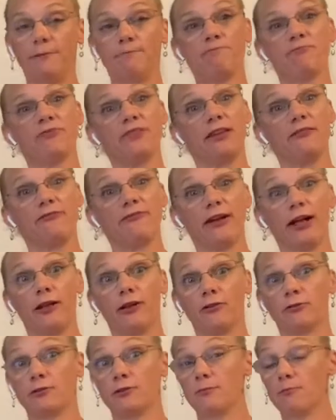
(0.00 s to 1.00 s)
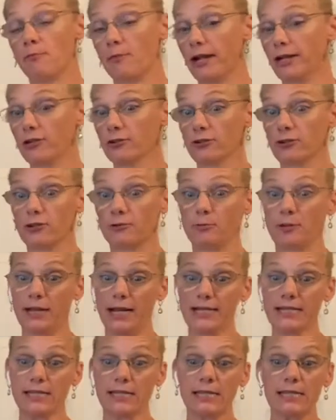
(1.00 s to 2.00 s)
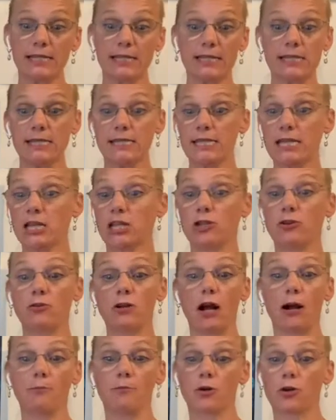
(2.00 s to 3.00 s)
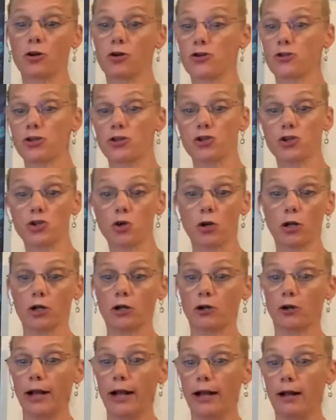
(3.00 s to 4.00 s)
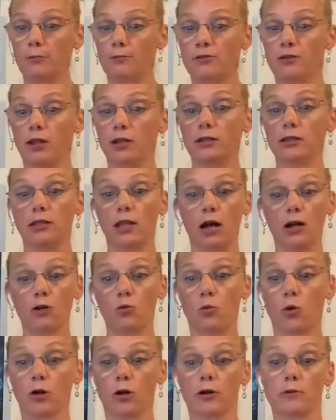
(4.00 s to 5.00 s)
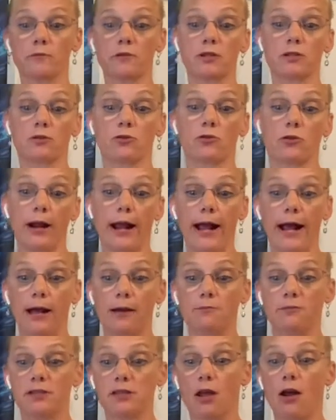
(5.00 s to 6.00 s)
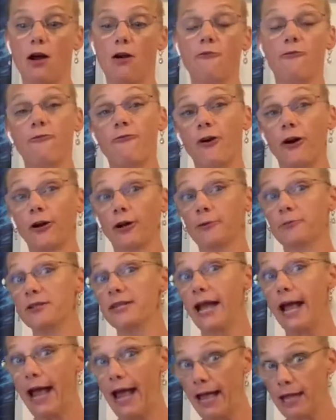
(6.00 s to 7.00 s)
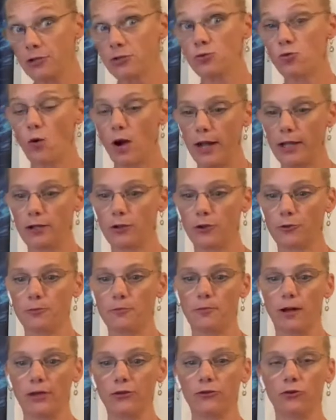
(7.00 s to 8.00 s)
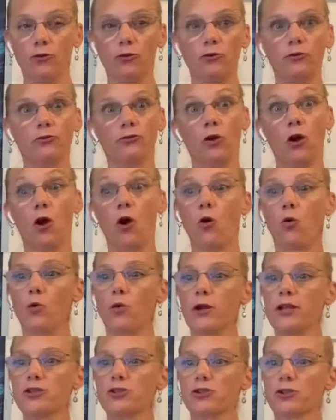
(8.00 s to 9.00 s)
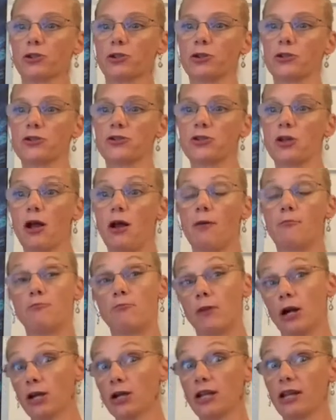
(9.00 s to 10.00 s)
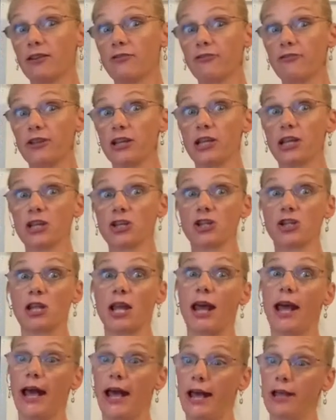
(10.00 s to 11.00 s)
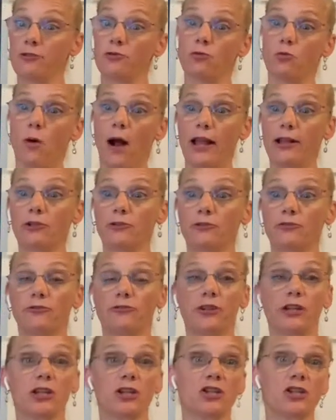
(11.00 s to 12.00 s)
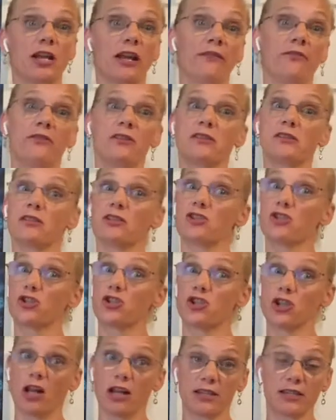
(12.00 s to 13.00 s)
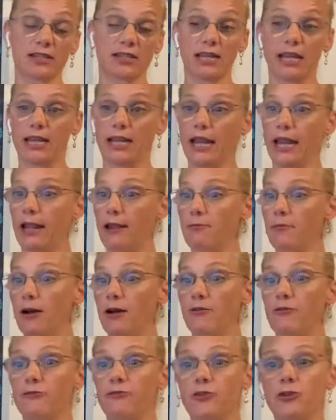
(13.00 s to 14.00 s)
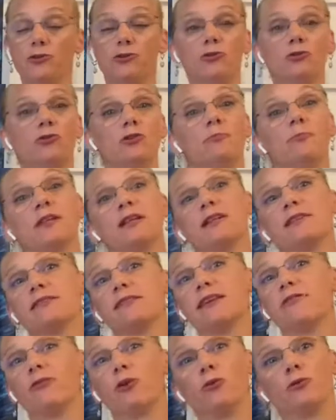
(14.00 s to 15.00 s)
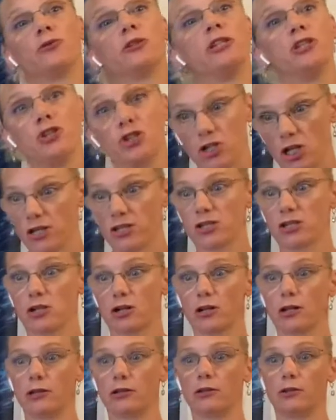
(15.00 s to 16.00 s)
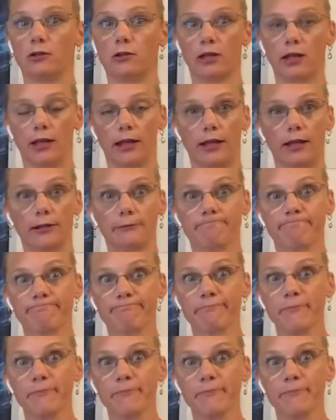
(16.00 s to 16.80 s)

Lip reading: They found microplastics in sea cucumbers, shore crabs, lugworms, crabs, farmed and wild mussels, oysters, market fish, and wild fish. And this is just to name a few because they've only just started looking.